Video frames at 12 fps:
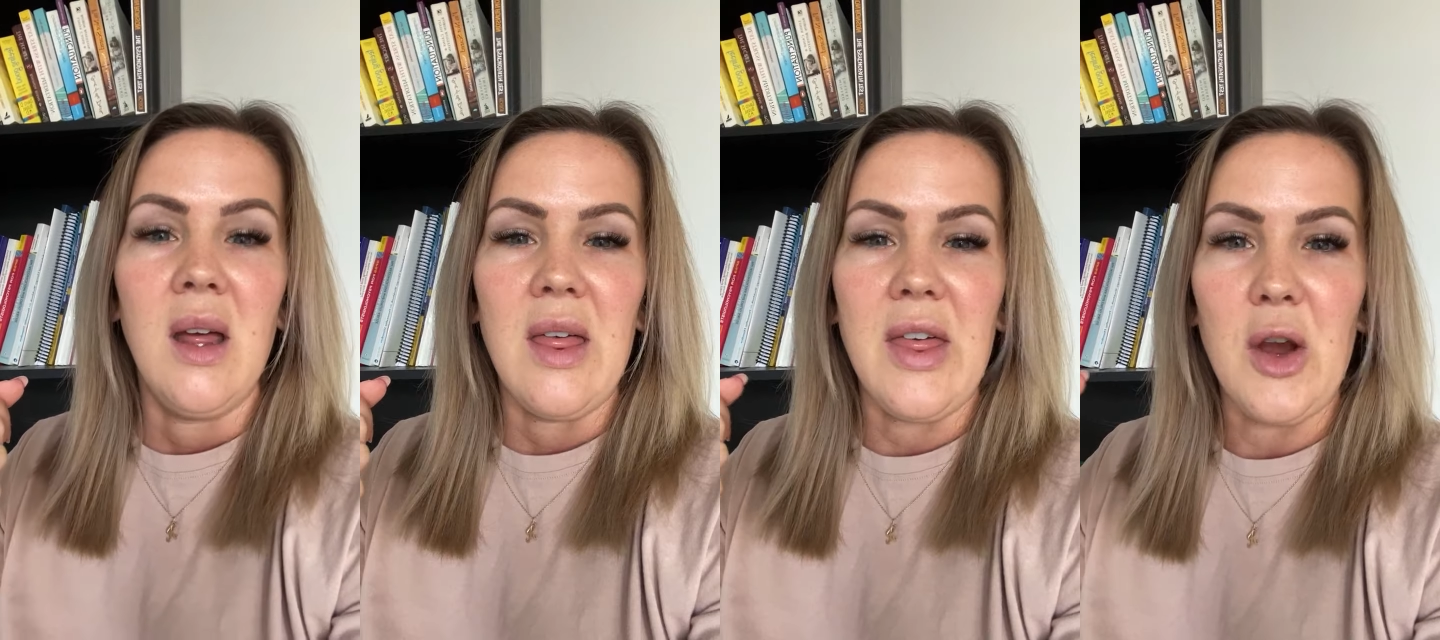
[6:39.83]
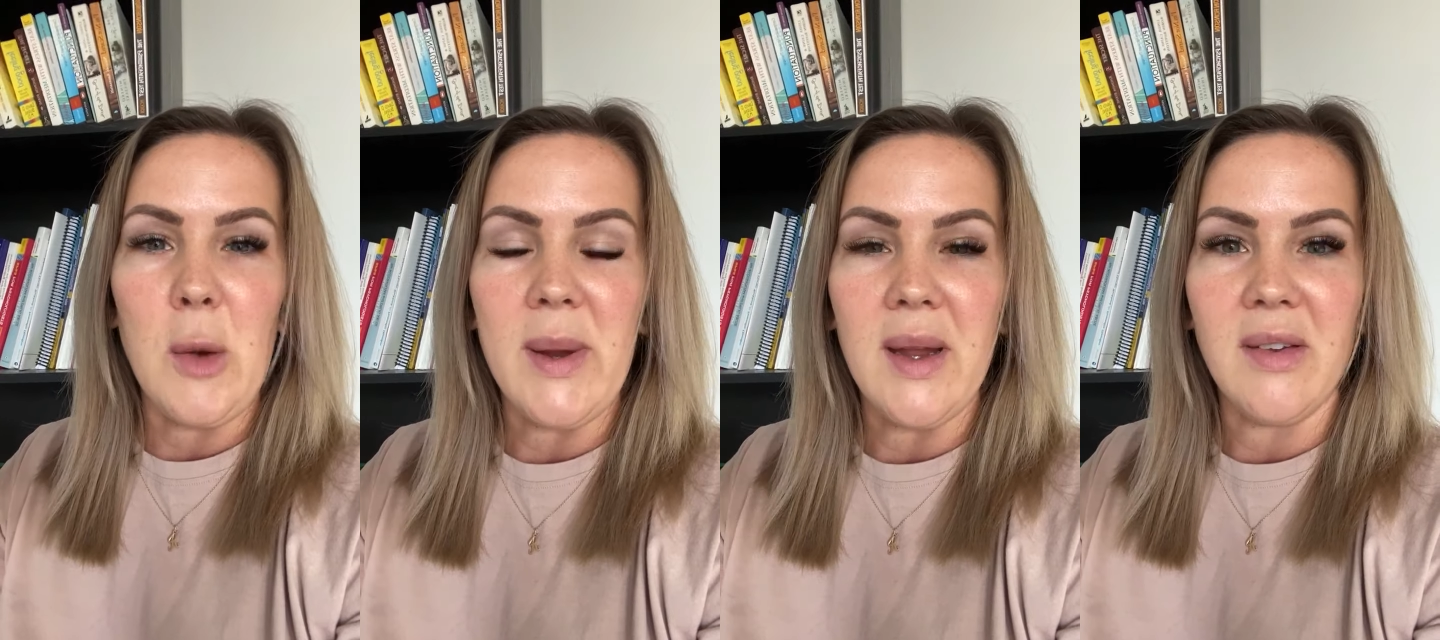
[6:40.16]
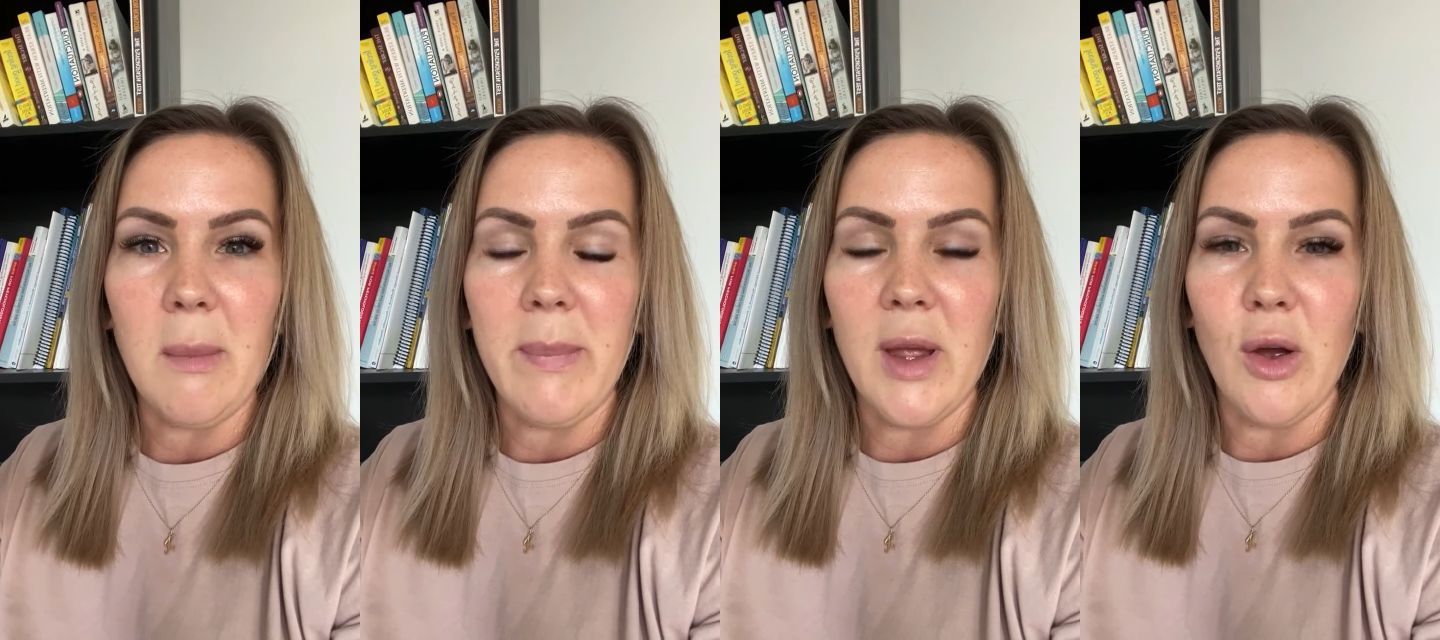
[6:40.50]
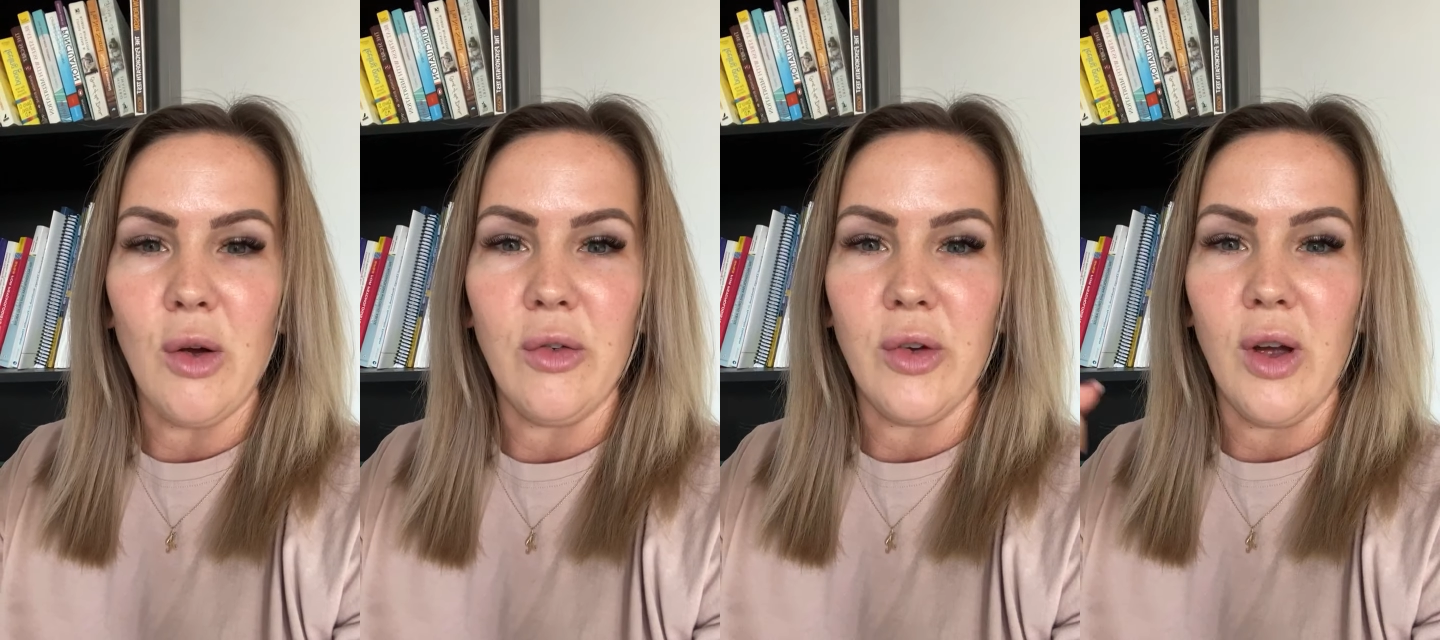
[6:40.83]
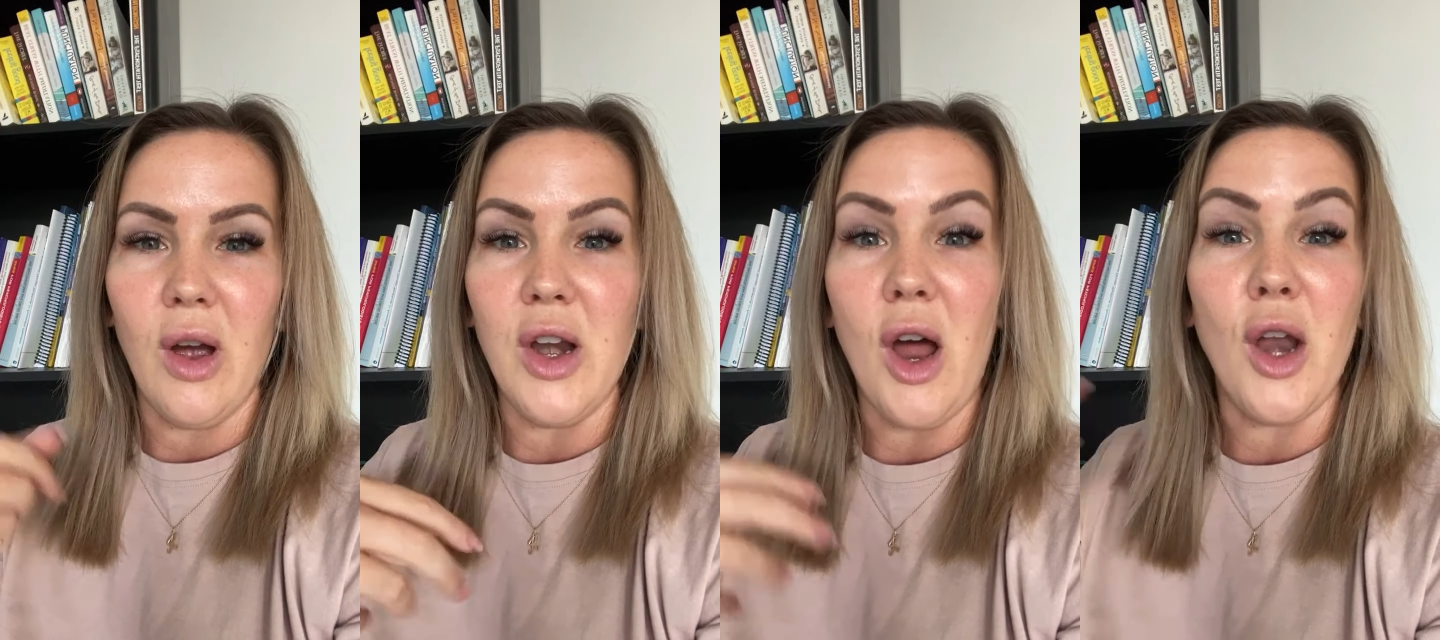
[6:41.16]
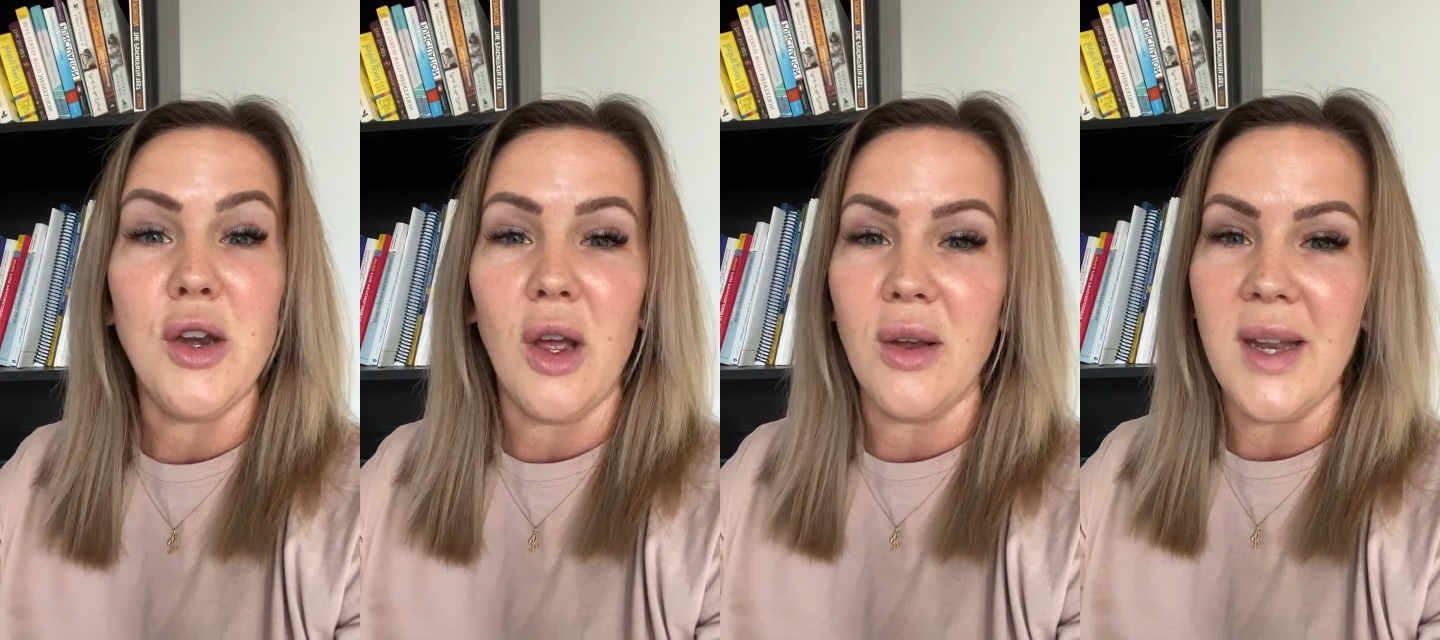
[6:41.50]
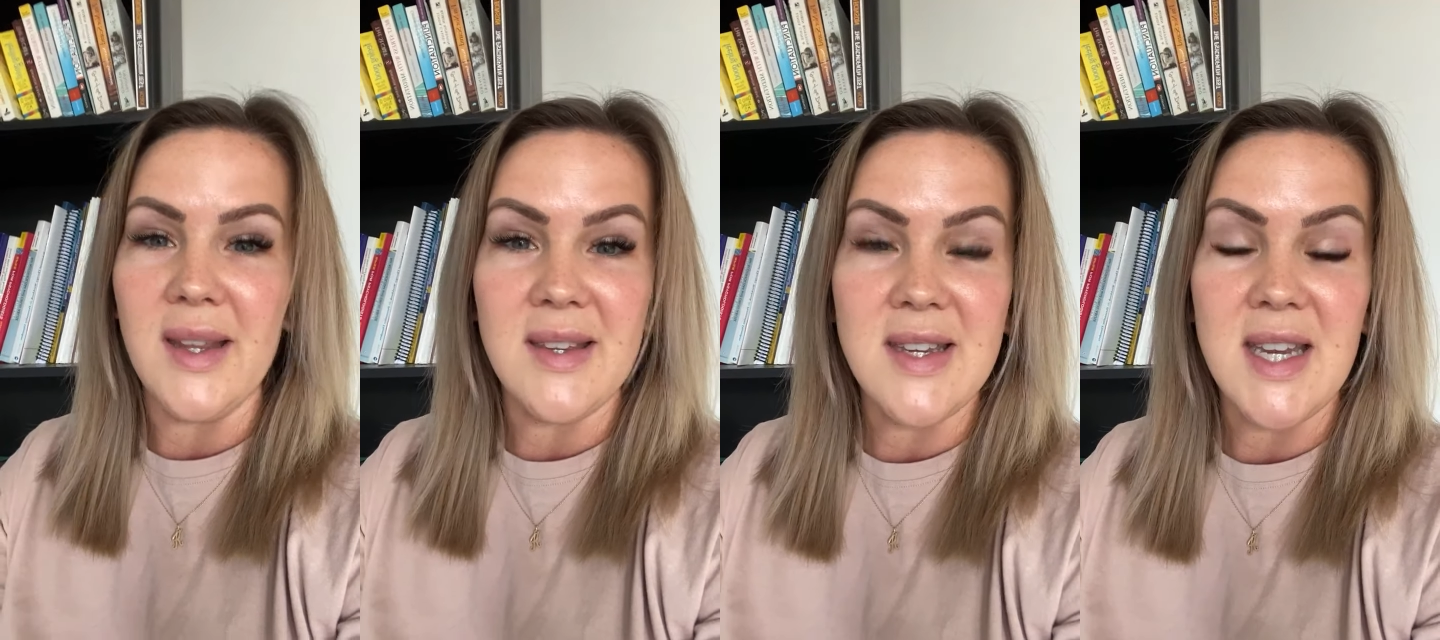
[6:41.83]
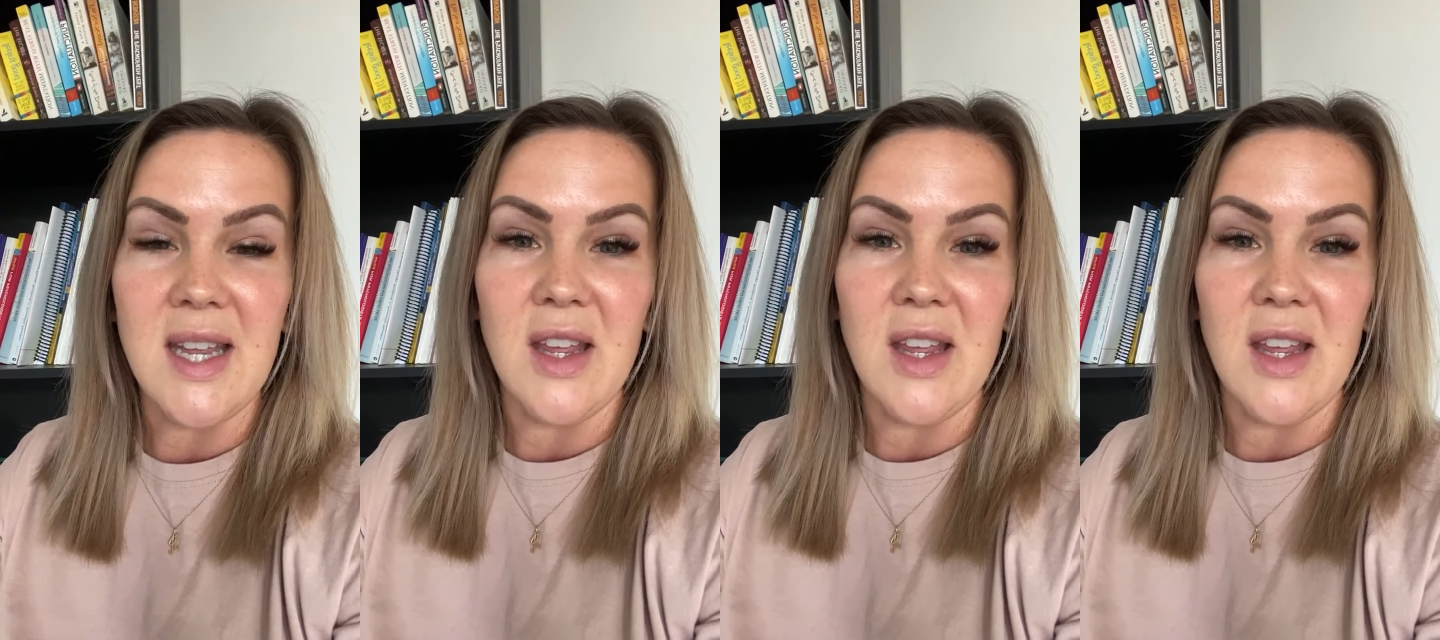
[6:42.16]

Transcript: therapy is a bit of an unknown entity,